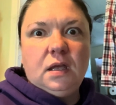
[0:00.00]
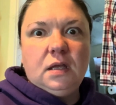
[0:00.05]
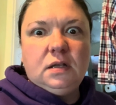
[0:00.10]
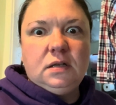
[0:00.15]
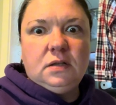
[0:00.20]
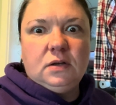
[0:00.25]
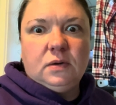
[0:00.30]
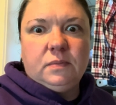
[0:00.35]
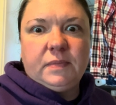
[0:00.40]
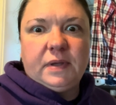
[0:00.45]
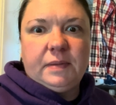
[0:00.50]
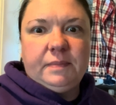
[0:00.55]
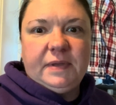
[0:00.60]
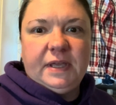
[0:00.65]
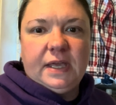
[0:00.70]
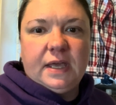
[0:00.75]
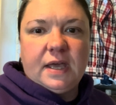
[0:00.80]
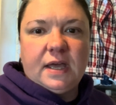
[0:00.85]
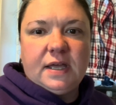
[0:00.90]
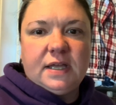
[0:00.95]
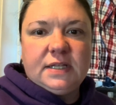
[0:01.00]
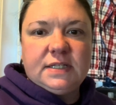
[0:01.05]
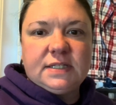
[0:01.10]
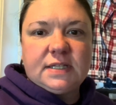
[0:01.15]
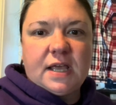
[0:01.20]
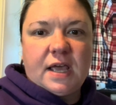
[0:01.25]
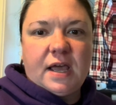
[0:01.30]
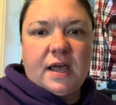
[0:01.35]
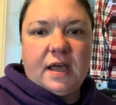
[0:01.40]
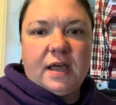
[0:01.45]
Don't mind me, guys.
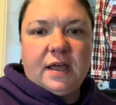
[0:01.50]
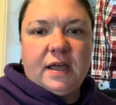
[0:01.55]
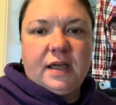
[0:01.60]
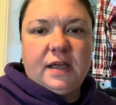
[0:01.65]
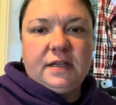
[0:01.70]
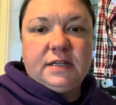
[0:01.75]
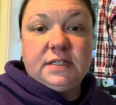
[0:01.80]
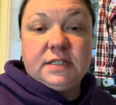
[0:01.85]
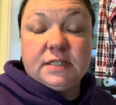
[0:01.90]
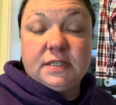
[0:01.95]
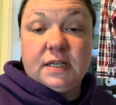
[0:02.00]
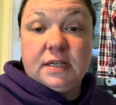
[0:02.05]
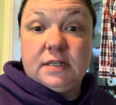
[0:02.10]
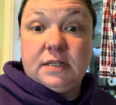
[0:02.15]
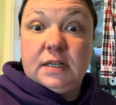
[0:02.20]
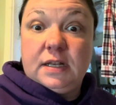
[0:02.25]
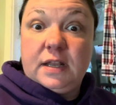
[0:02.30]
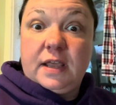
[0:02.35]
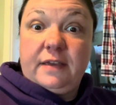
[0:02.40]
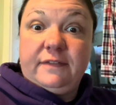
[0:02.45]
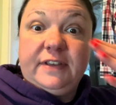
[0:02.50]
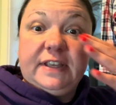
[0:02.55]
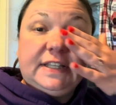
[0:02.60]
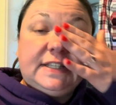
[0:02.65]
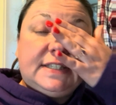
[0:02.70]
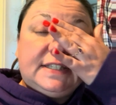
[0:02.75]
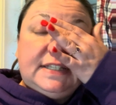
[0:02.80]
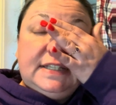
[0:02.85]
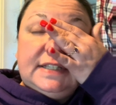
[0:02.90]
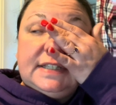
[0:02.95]
I just got done having a
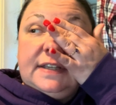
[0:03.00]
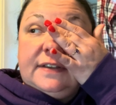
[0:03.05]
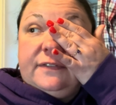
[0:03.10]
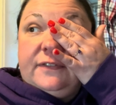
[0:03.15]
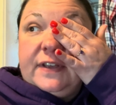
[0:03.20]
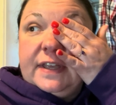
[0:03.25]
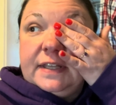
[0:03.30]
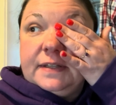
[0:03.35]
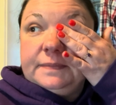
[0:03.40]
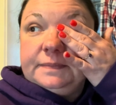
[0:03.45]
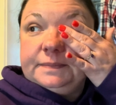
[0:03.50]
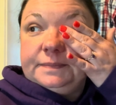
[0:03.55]
sneezing fit.